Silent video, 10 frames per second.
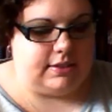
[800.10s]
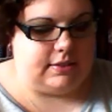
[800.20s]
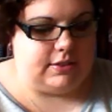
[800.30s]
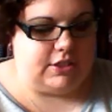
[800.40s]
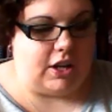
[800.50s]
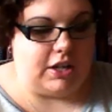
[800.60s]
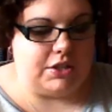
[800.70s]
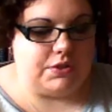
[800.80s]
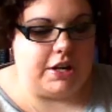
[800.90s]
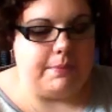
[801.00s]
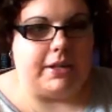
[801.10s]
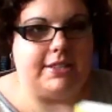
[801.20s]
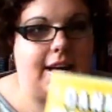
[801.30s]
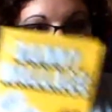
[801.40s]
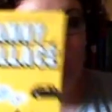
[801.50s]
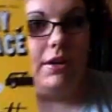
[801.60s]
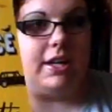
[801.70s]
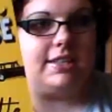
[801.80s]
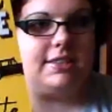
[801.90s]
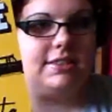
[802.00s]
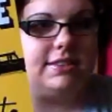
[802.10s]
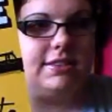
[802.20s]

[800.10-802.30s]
Charlotte Street by Danny Wallace.